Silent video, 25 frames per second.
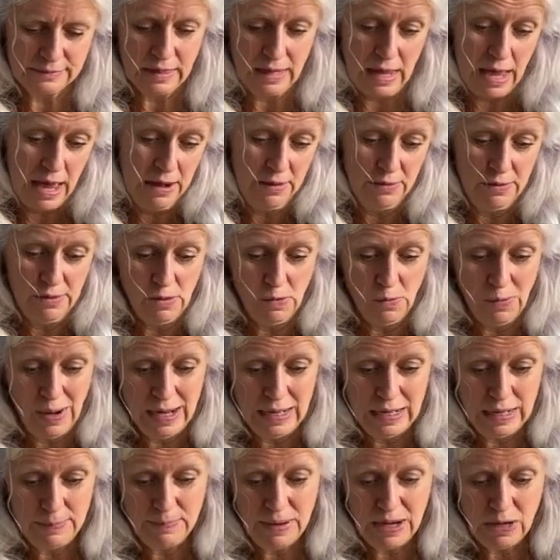I don't know
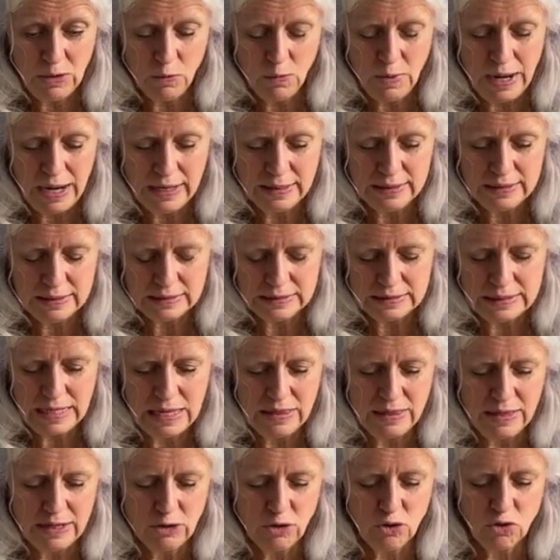any better way to say
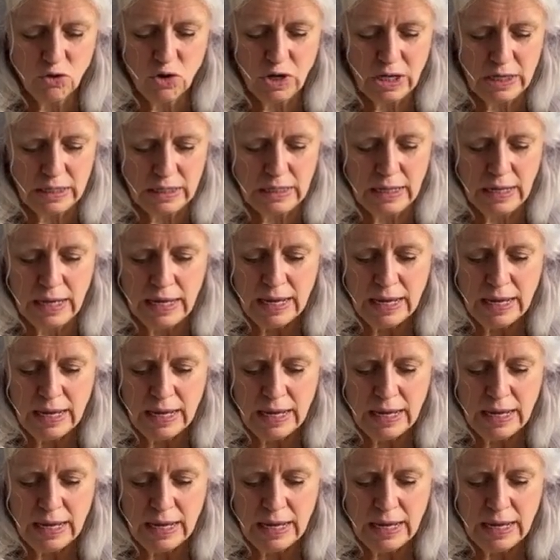than crooked.